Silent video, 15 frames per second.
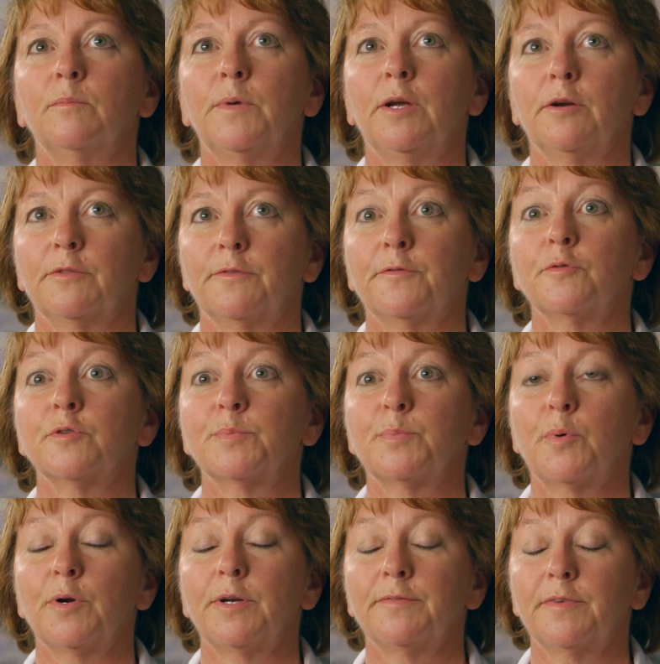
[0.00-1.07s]
We are the first
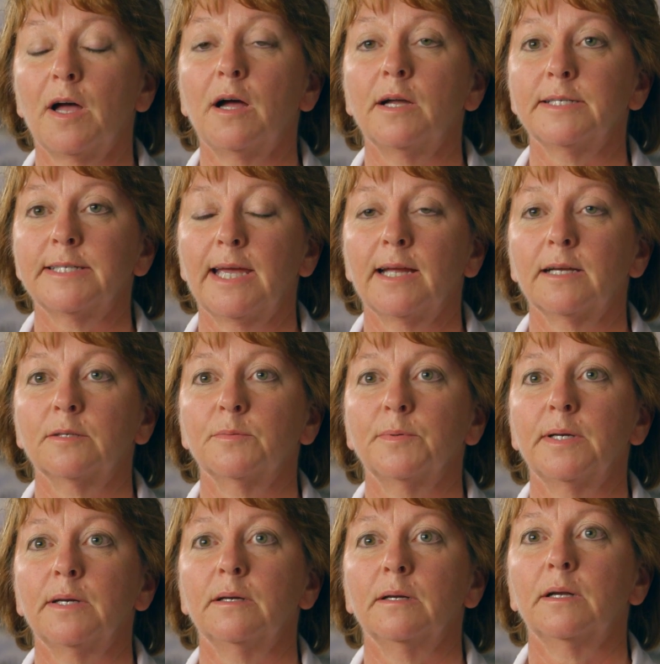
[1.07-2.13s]
point of contact
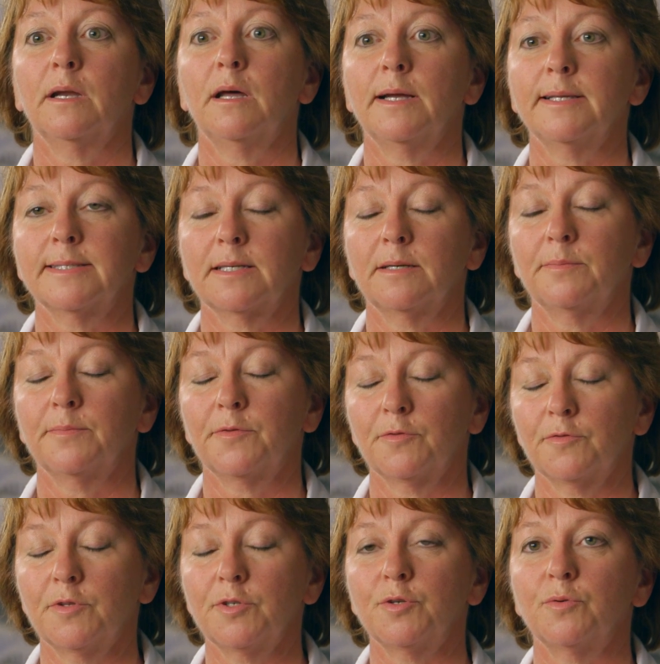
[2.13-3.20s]
when clients come
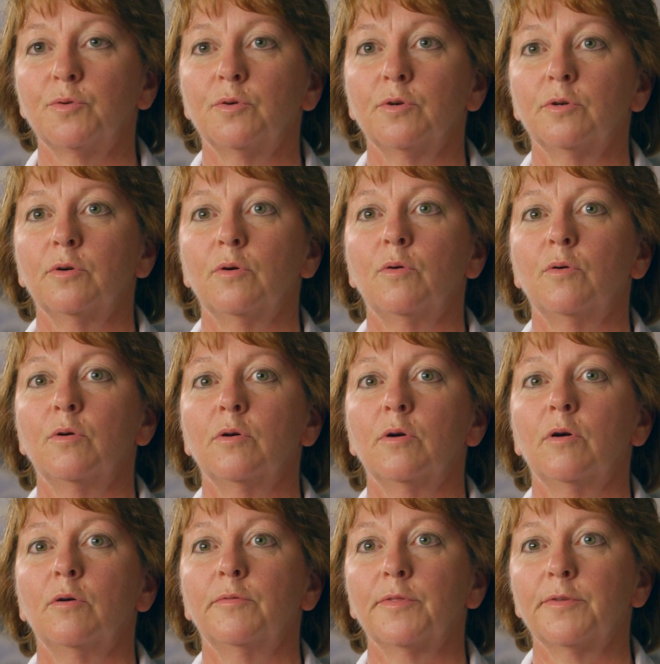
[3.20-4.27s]
through the door
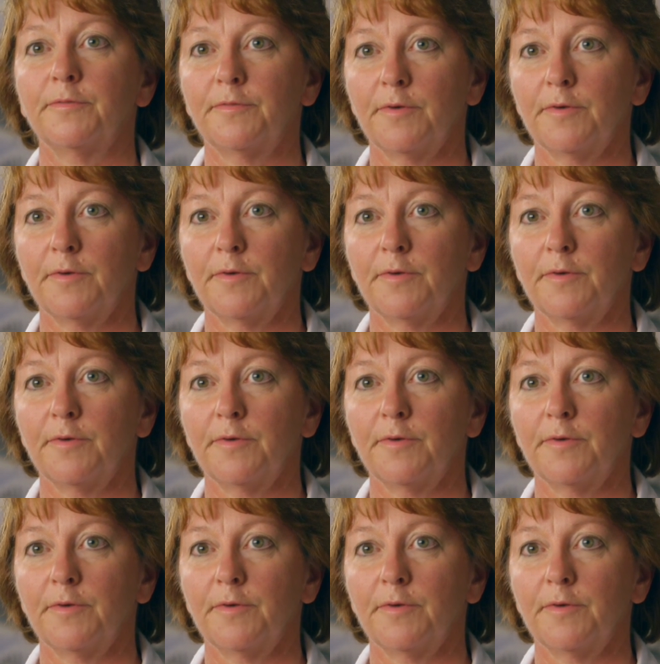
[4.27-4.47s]
or over the